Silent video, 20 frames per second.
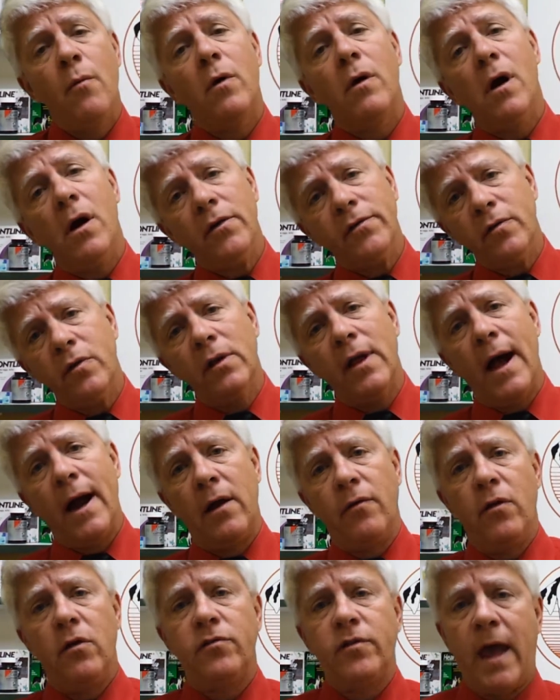and we're also
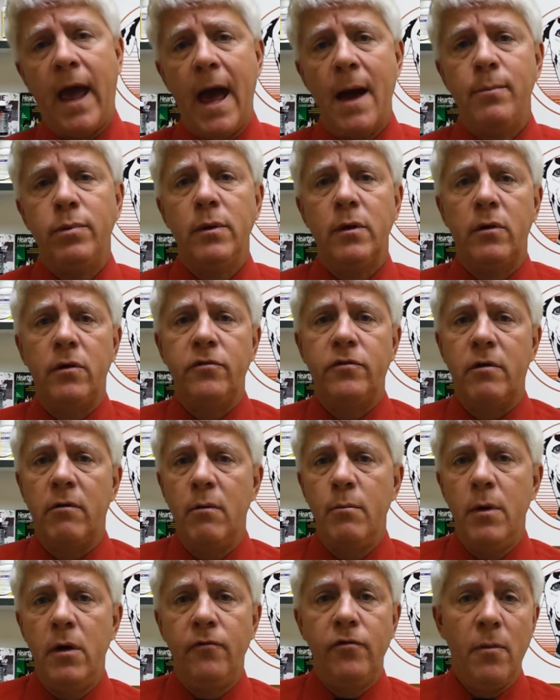allowing those capillaries
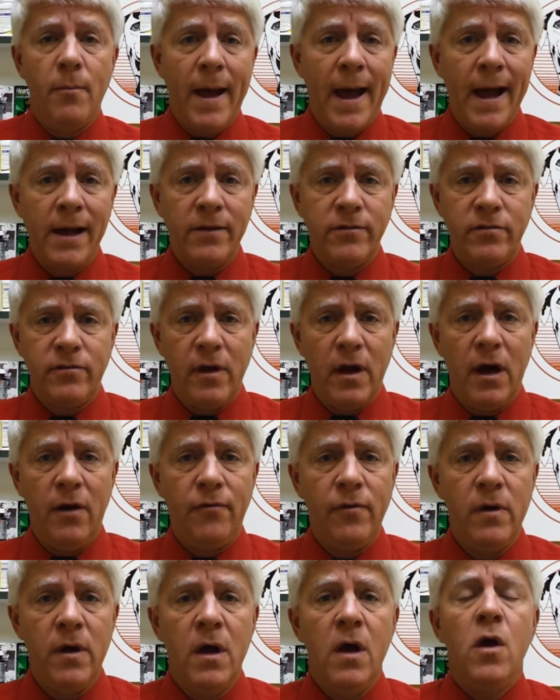to remove the bad
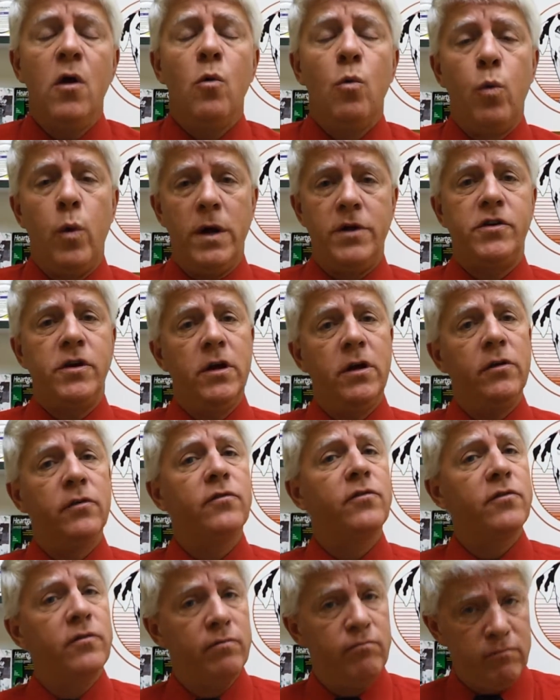stuff, which
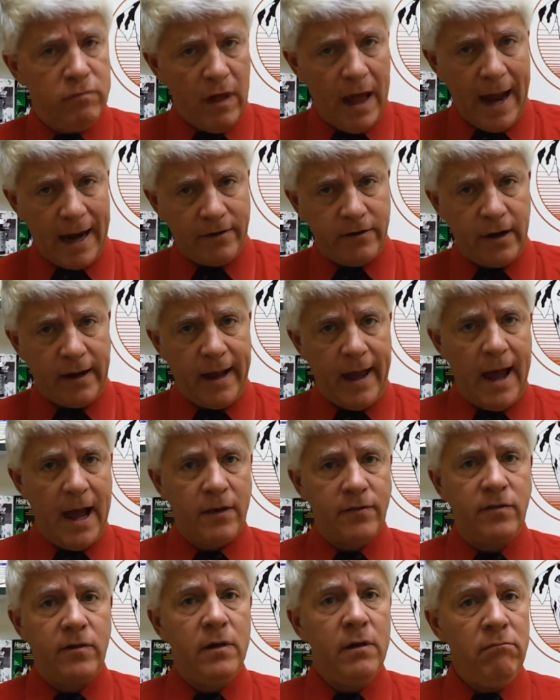is lactic
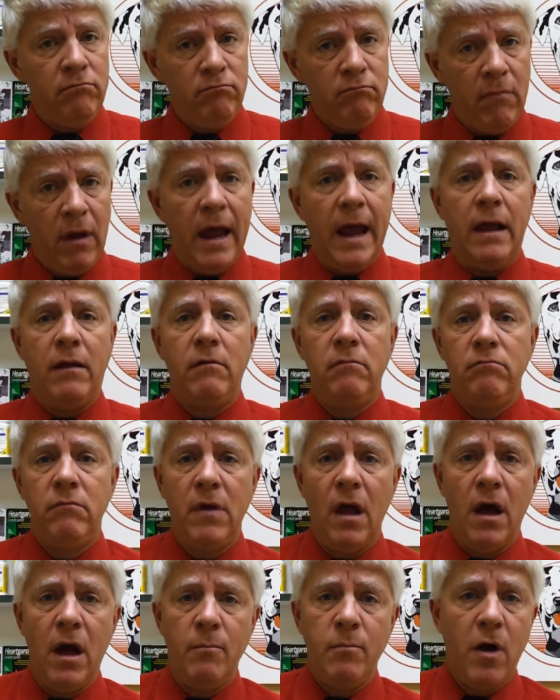acid
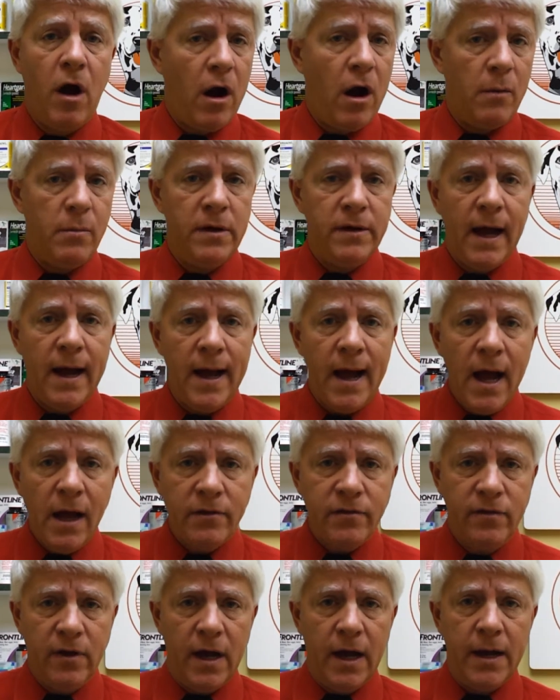and carbon
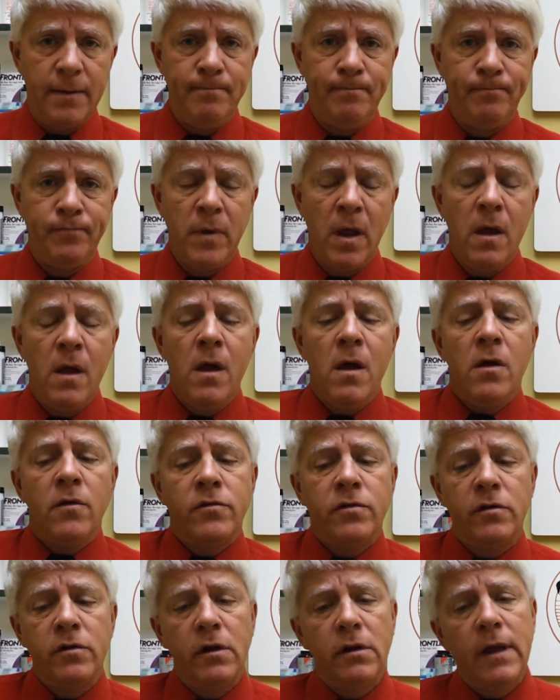dioxide.
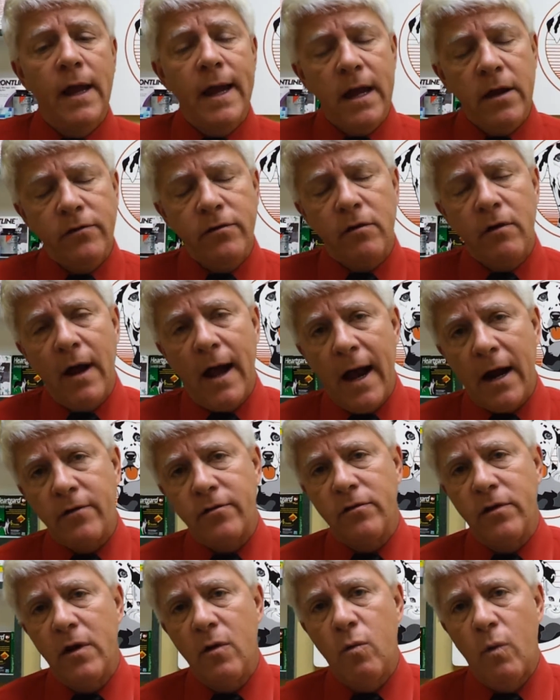So the laser
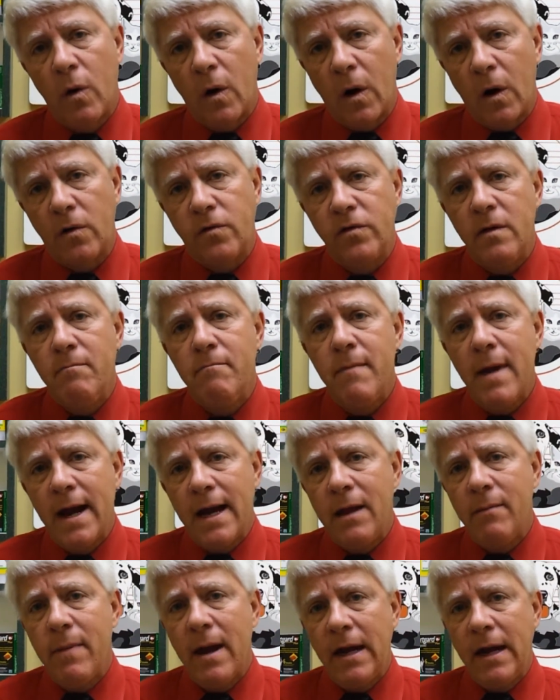actually works in
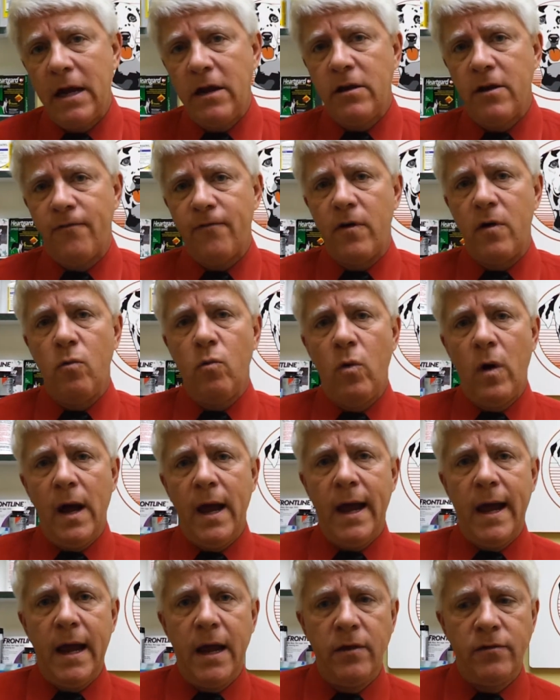many, many different
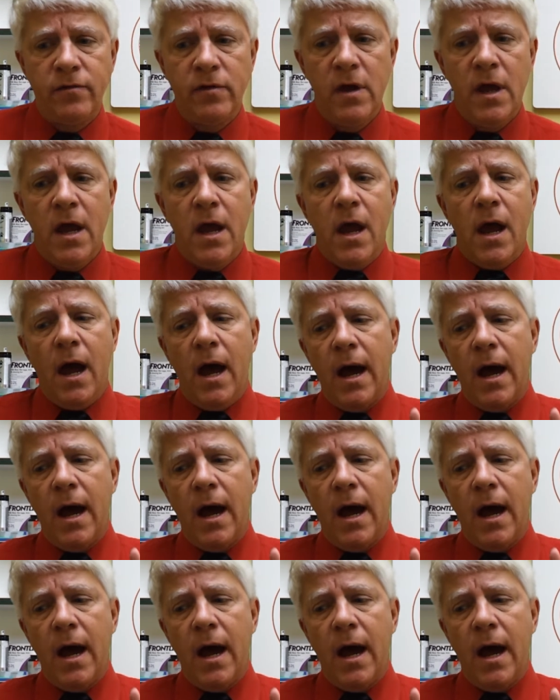ways